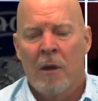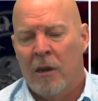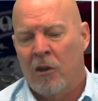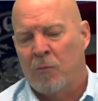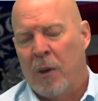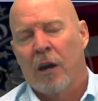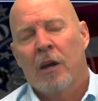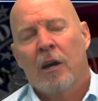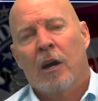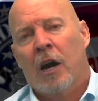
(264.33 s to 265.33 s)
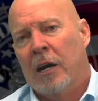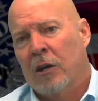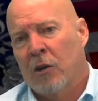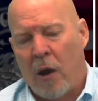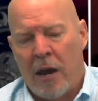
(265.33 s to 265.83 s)
He's been a, a
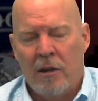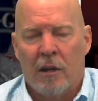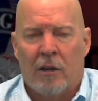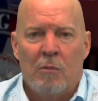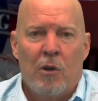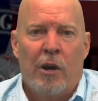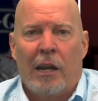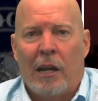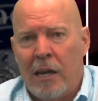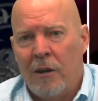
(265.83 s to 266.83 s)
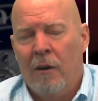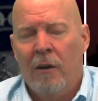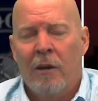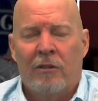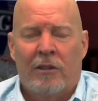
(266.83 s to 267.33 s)
great community
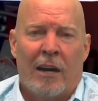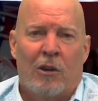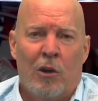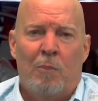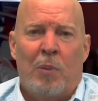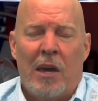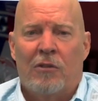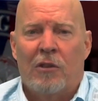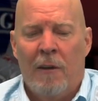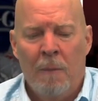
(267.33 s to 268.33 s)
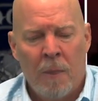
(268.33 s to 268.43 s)
leader. He's got good pizza.